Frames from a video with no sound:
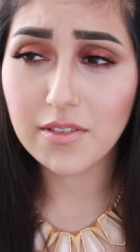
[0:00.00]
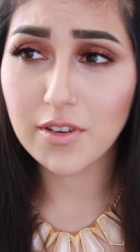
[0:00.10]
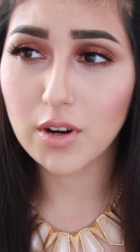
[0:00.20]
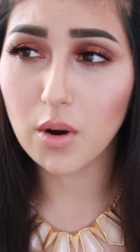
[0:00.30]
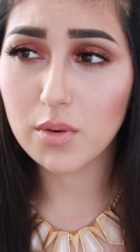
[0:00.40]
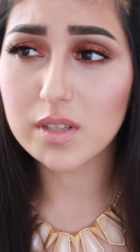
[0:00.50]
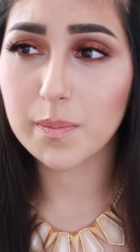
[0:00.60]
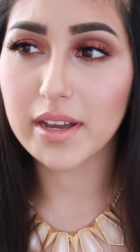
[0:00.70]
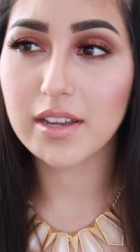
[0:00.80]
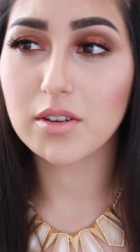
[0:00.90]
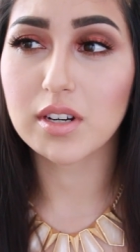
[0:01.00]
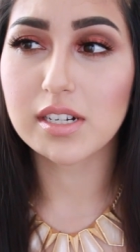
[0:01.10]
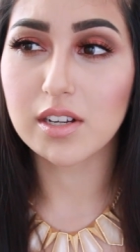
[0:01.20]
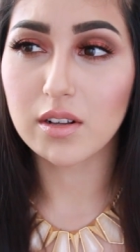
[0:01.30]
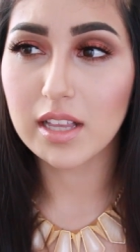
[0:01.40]
if you're always buying your
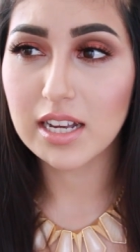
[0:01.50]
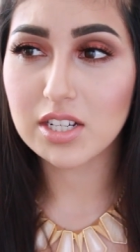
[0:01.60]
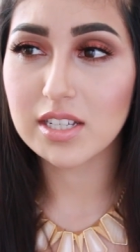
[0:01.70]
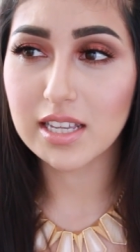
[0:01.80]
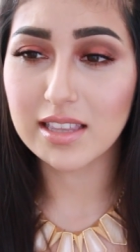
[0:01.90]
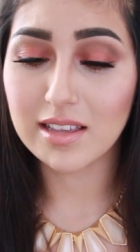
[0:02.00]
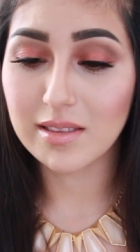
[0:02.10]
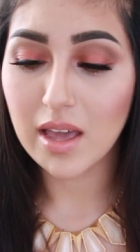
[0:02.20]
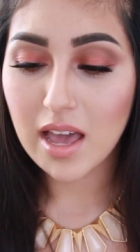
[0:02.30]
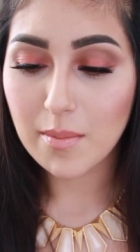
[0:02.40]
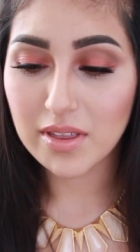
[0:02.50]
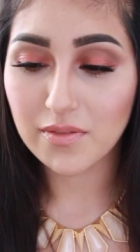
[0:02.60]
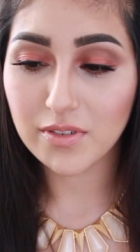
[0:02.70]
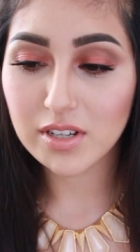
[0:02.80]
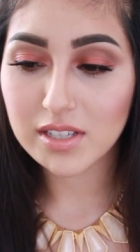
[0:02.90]
Ardell lashes and then by the
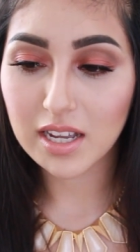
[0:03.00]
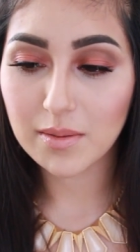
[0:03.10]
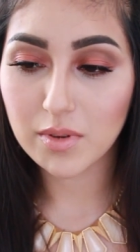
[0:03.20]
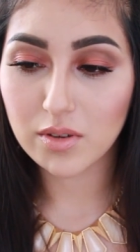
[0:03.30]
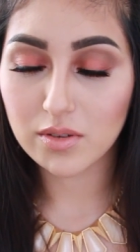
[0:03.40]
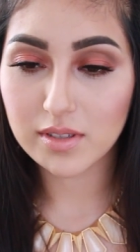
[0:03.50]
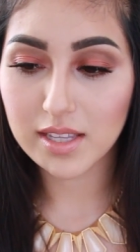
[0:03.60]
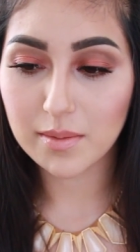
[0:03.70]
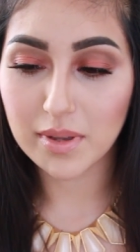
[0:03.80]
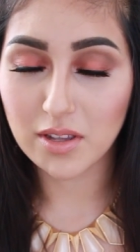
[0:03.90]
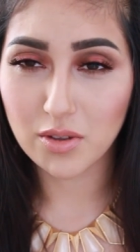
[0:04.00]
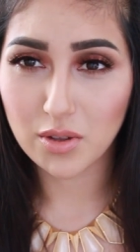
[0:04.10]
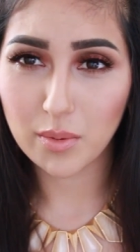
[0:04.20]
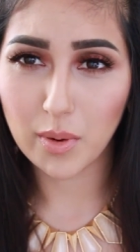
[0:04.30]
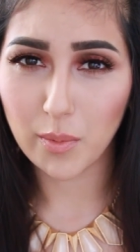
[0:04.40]
first time you use them and you
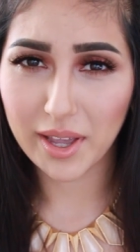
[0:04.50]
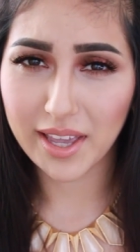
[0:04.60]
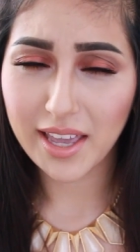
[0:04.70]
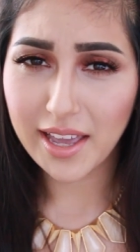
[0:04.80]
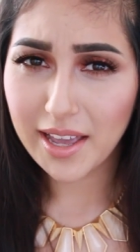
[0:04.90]
throw them away,